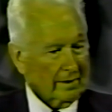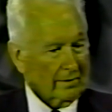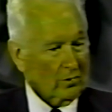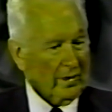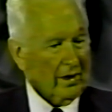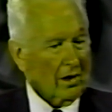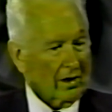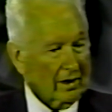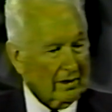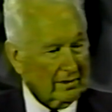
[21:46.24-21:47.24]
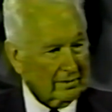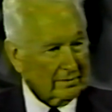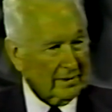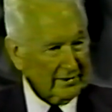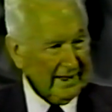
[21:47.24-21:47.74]
we are
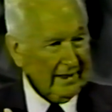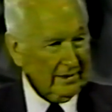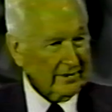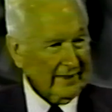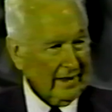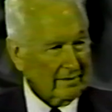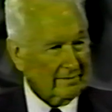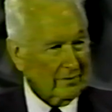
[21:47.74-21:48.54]
attaining to that.